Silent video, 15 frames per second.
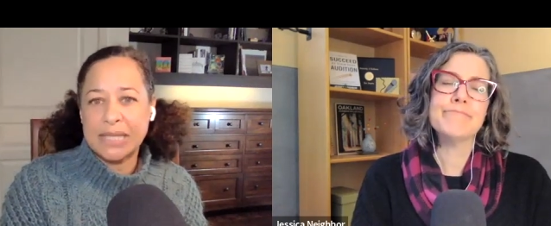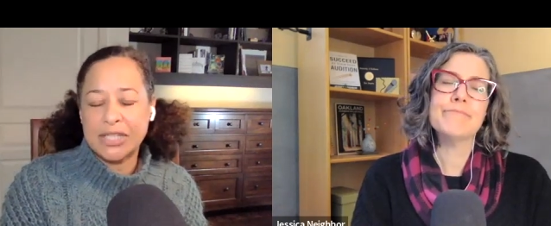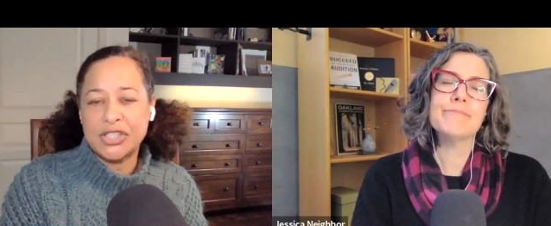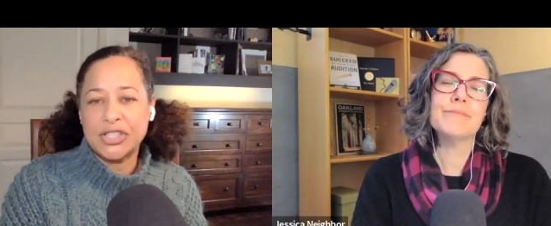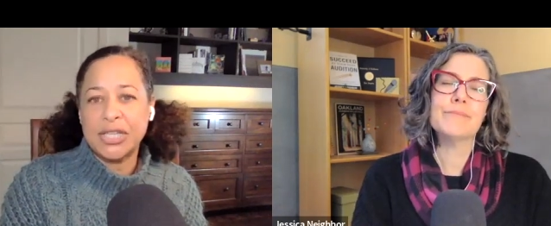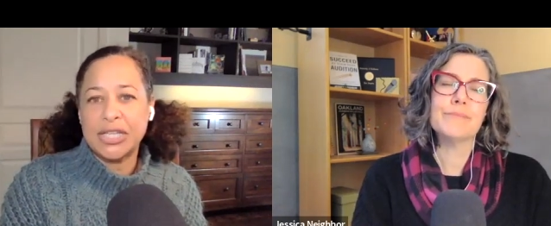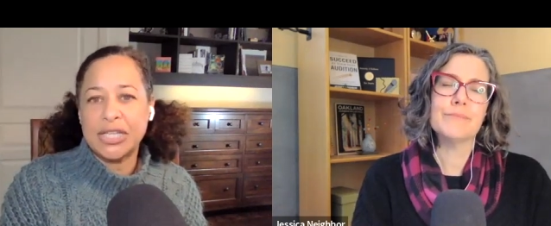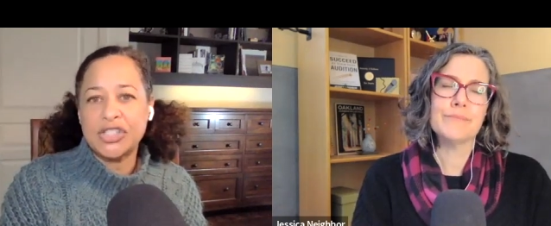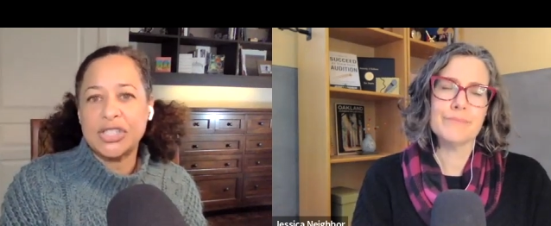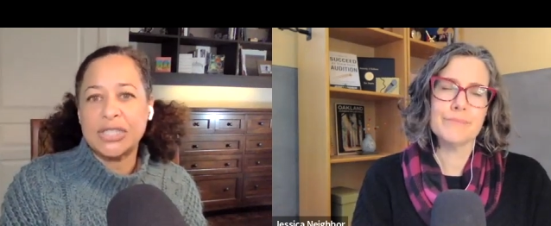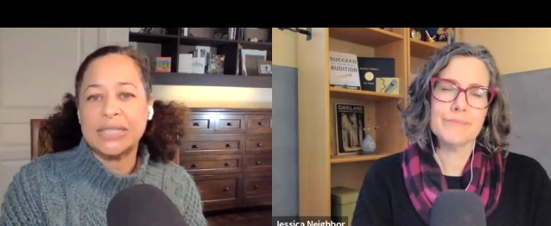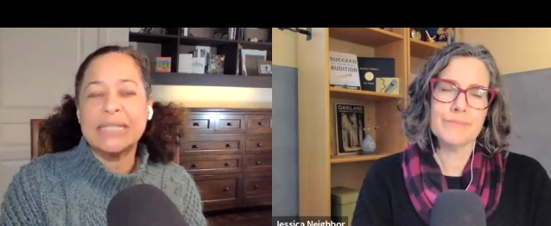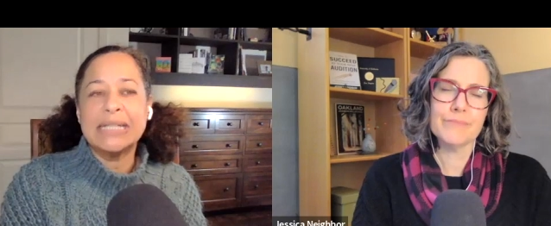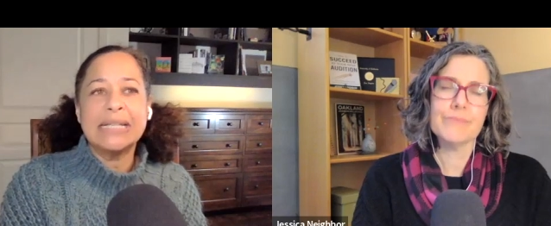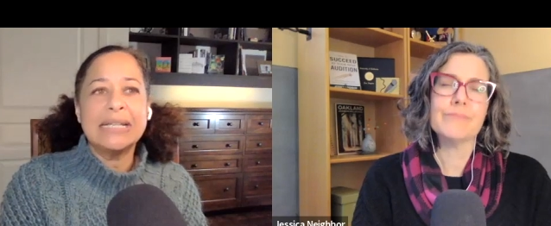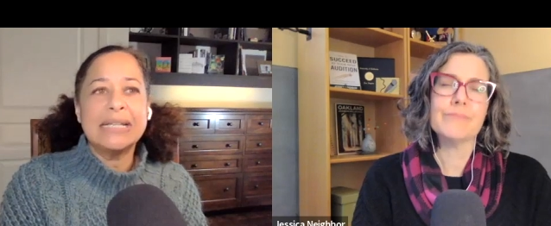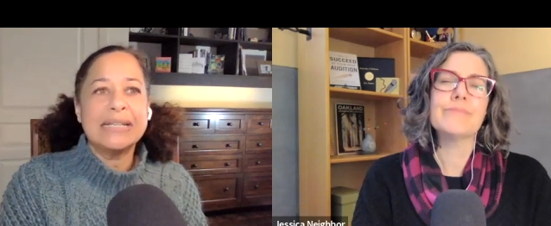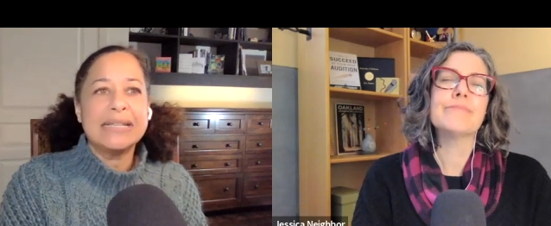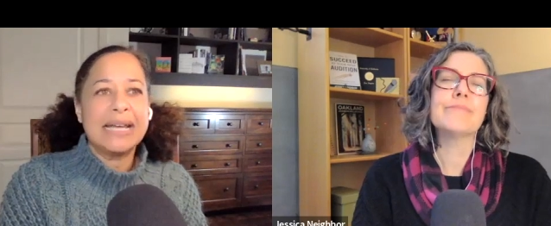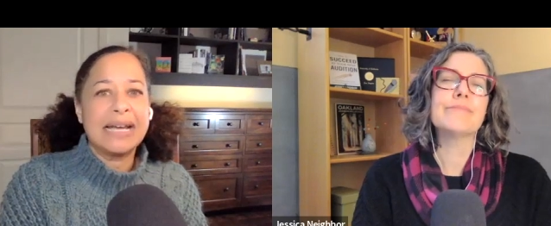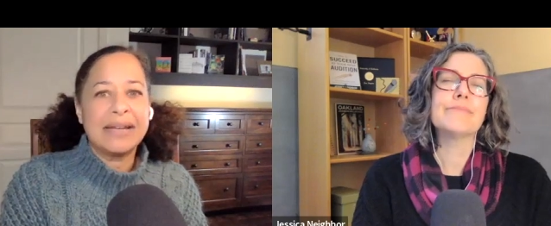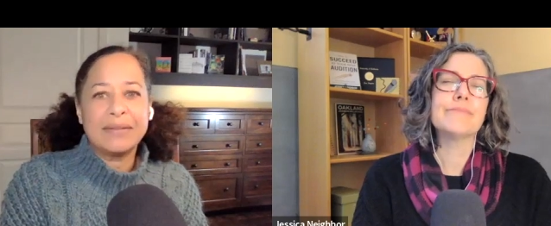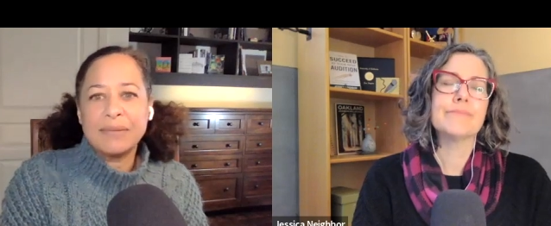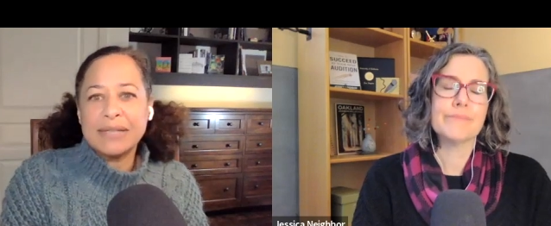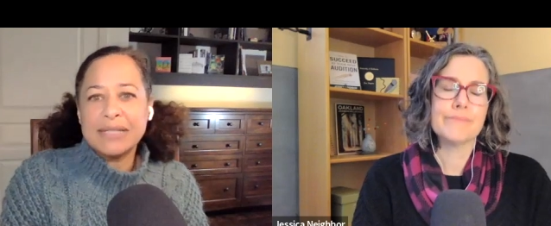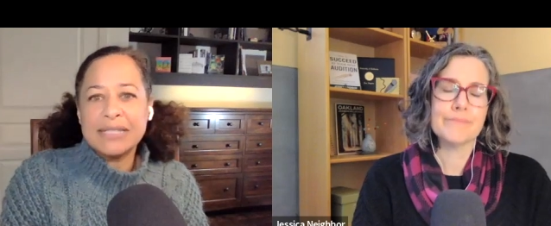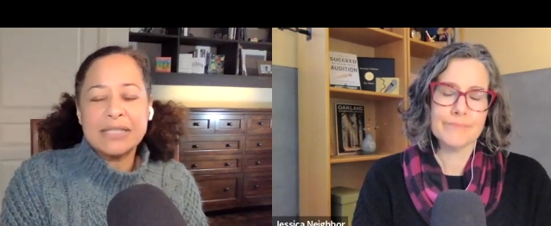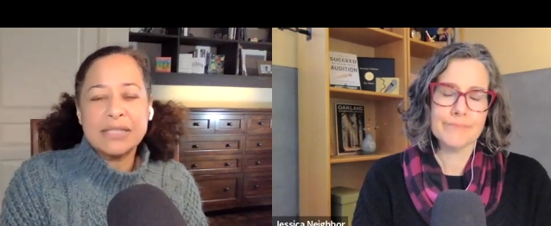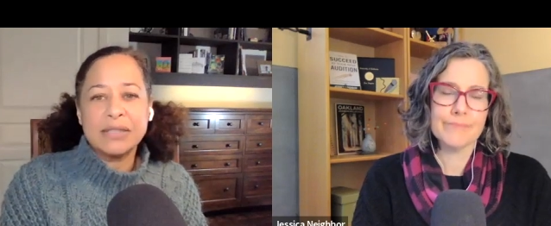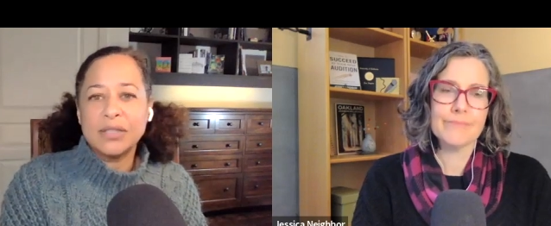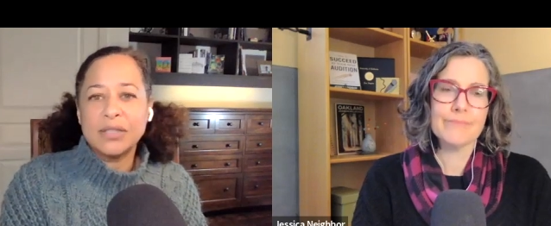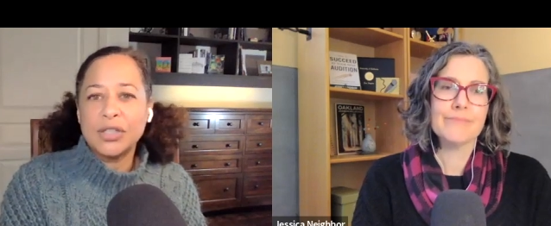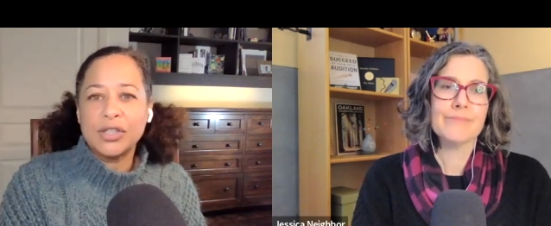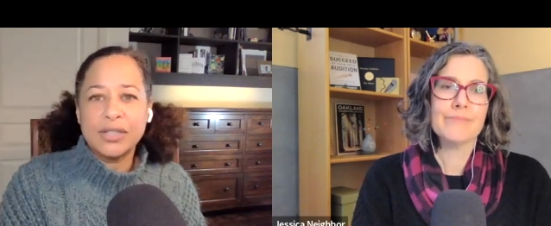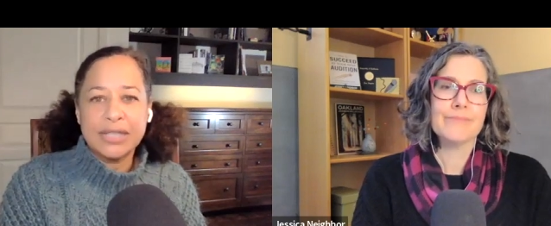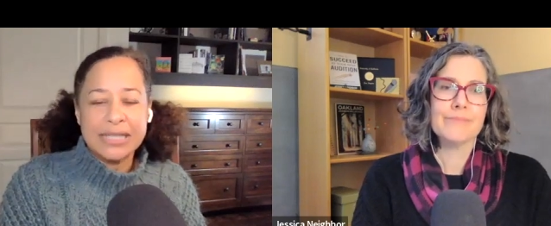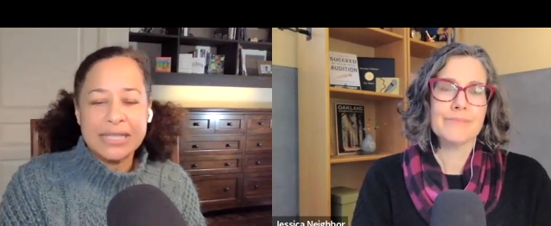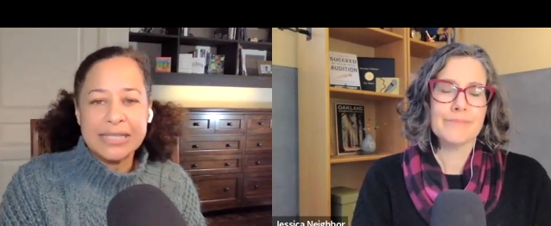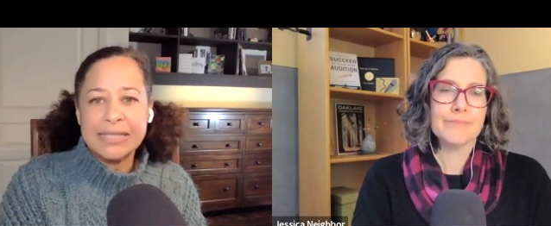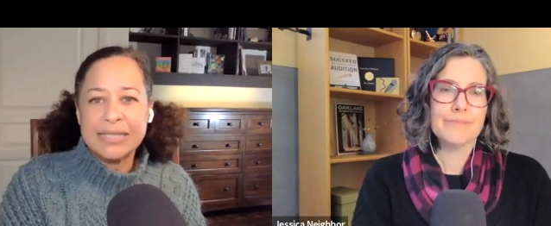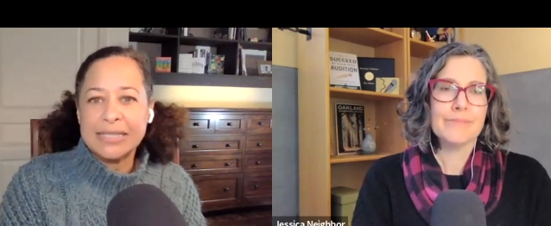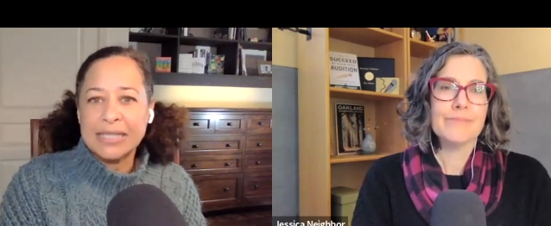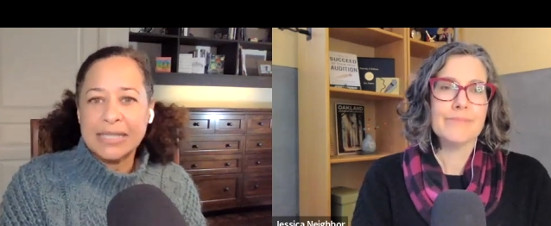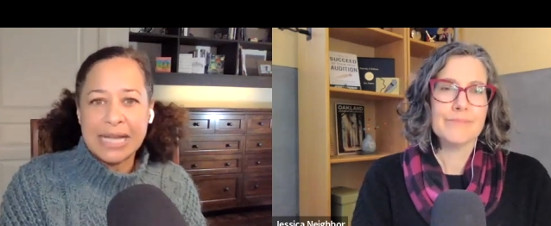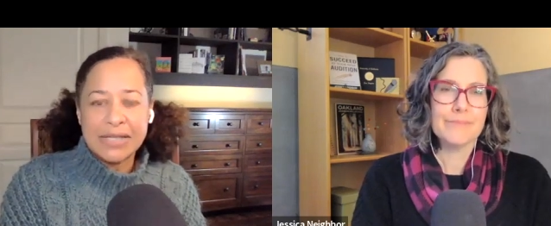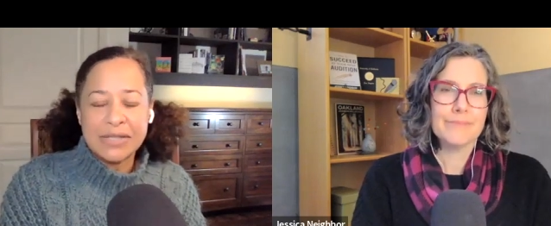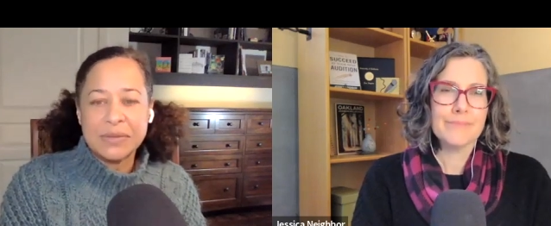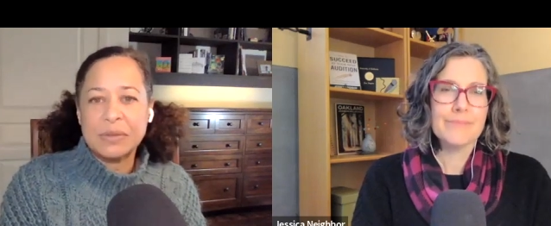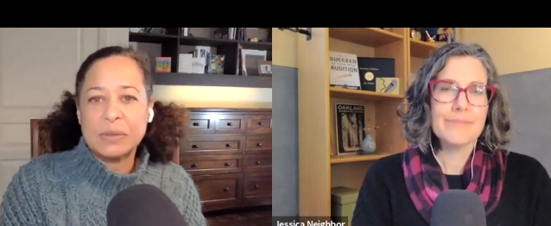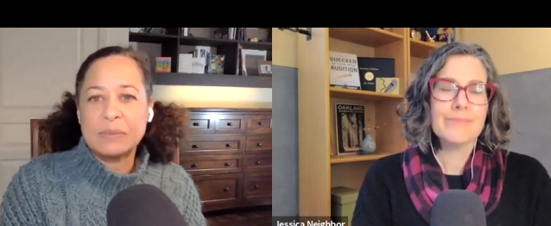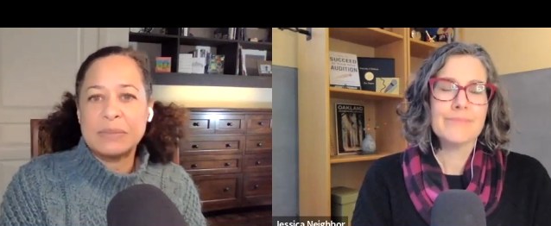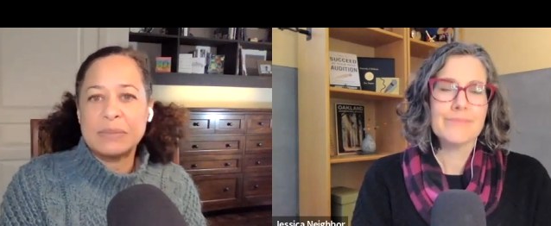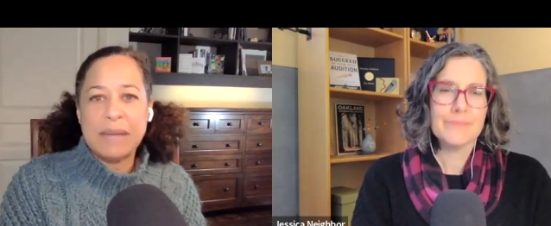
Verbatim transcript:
Speaker 1: education that we still herd kids into classrooms,